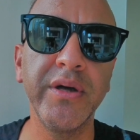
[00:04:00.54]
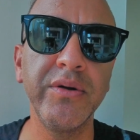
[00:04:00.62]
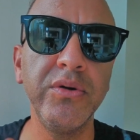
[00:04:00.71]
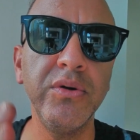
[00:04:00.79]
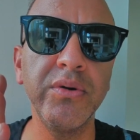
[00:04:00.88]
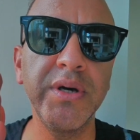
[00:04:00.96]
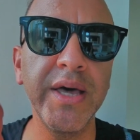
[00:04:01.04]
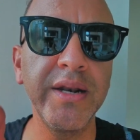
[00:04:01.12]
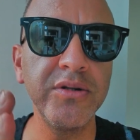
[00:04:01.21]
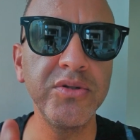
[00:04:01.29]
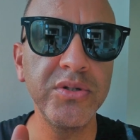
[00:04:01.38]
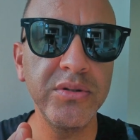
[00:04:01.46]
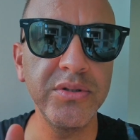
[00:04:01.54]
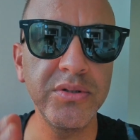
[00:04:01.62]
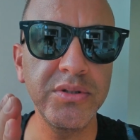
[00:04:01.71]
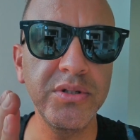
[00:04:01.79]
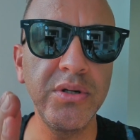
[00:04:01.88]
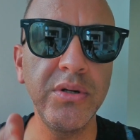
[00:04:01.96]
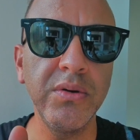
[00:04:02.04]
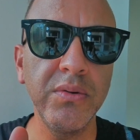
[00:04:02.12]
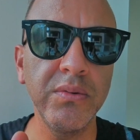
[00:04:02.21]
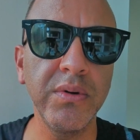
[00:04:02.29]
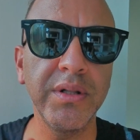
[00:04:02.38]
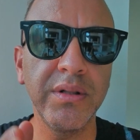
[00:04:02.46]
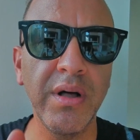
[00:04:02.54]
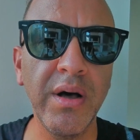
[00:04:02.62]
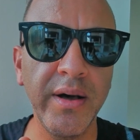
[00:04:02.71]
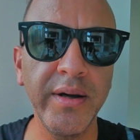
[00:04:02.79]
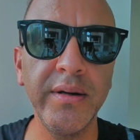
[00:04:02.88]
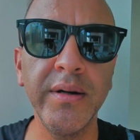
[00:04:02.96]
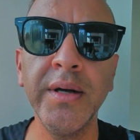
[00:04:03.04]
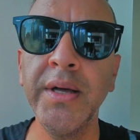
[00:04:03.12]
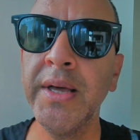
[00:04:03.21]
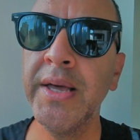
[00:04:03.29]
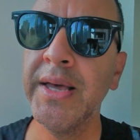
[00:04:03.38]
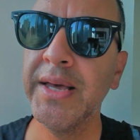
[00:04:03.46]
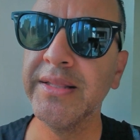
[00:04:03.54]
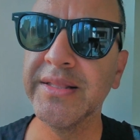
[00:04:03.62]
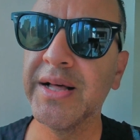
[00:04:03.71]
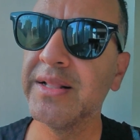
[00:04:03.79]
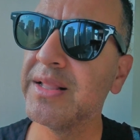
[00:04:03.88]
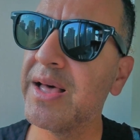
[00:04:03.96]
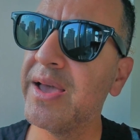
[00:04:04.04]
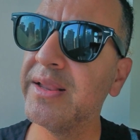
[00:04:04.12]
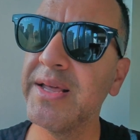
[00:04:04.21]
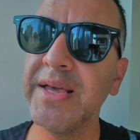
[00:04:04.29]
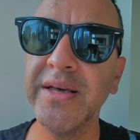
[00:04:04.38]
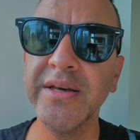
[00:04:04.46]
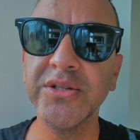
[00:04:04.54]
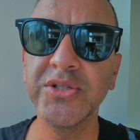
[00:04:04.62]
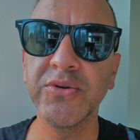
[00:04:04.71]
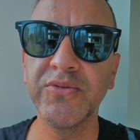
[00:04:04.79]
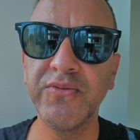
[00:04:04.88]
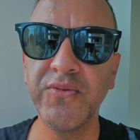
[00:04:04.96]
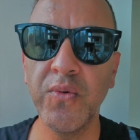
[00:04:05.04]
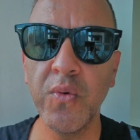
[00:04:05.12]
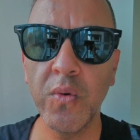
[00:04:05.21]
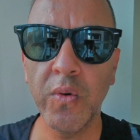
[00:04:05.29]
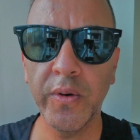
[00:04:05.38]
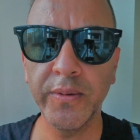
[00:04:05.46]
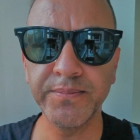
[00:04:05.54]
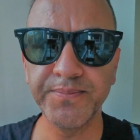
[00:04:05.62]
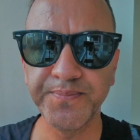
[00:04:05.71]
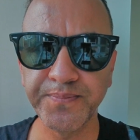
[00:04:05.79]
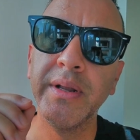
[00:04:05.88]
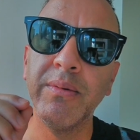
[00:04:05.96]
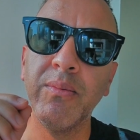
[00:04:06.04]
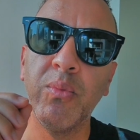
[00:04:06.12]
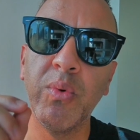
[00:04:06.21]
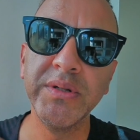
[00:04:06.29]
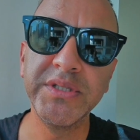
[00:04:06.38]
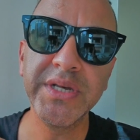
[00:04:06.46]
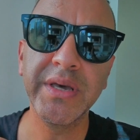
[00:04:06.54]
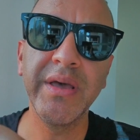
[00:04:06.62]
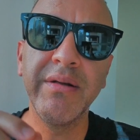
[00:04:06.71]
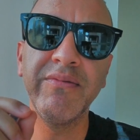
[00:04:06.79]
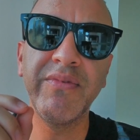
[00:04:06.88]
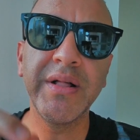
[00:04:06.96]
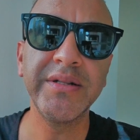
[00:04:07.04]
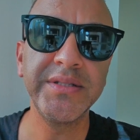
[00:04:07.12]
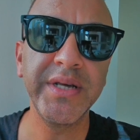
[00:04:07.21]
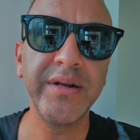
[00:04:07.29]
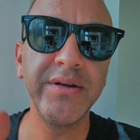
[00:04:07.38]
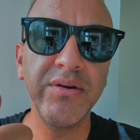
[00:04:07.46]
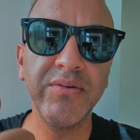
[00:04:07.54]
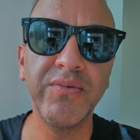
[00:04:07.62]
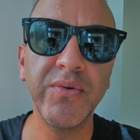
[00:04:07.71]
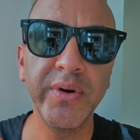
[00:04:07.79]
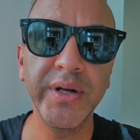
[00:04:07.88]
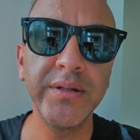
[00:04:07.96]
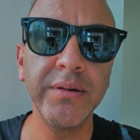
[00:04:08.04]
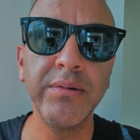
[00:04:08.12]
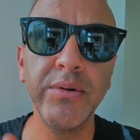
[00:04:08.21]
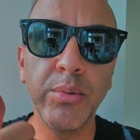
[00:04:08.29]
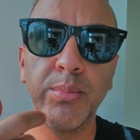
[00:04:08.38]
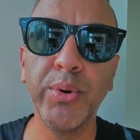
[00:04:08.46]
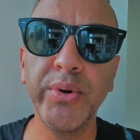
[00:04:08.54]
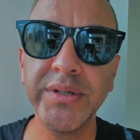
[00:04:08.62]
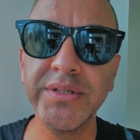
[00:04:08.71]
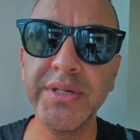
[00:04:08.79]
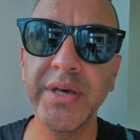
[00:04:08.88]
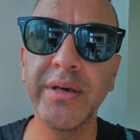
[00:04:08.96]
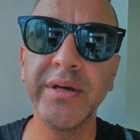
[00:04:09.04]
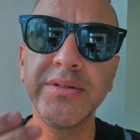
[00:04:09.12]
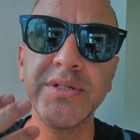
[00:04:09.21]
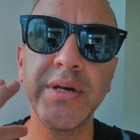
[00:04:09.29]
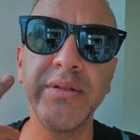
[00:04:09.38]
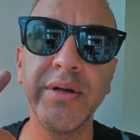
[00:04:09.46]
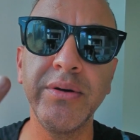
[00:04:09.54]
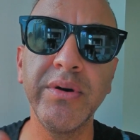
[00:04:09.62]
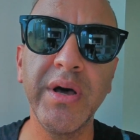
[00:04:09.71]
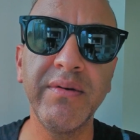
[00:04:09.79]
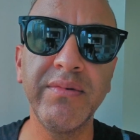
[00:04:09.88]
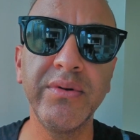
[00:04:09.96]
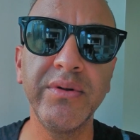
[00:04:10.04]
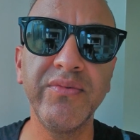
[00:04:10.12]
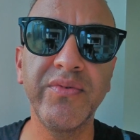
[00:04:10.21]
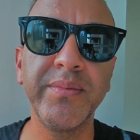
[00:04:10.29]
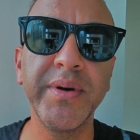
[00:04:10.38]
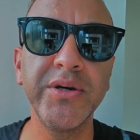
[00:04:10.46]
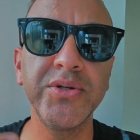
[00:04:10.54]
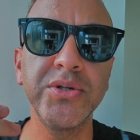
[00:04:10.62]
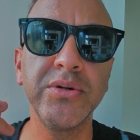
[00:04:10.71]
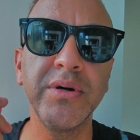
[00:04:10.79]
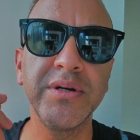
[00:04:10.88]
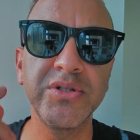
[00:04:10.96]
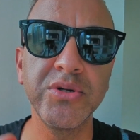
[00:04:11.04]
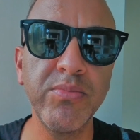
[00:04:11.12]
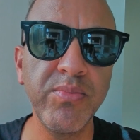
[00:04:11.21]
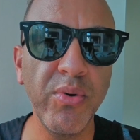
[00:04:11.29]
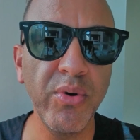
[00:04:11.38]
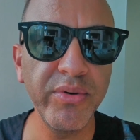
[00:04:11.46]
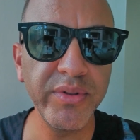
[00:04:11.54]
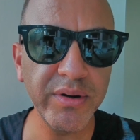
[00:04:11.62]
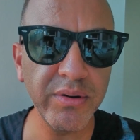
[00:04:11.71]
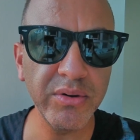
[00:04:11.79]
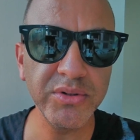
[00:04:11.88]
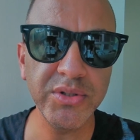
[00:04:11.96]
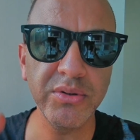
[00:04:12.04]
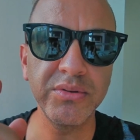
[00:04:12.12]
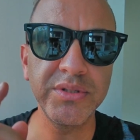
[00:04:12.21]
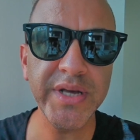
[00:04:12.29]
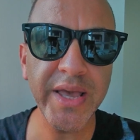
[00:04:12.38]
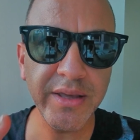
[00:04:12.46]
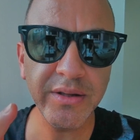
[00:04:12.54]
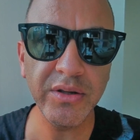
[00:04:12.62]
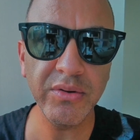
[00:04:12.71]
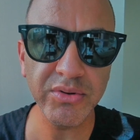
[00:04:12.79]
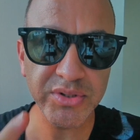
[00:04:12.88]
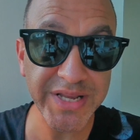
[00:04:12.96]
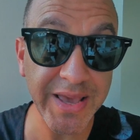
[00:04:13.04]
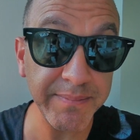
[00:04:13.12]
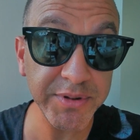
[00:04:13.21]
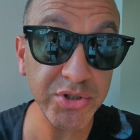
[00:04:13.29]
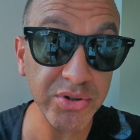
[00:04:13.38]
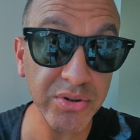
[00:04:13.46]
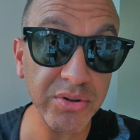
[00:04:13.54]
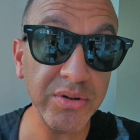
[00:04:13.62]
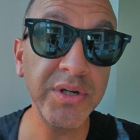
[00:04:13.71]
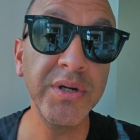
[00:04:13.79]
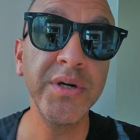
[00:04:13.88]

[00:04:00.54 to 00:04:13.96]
then you get into this queue, a line, and that line is for, once again, validating your boarding tickets and that you have all the information. At some point, they also take your temperature.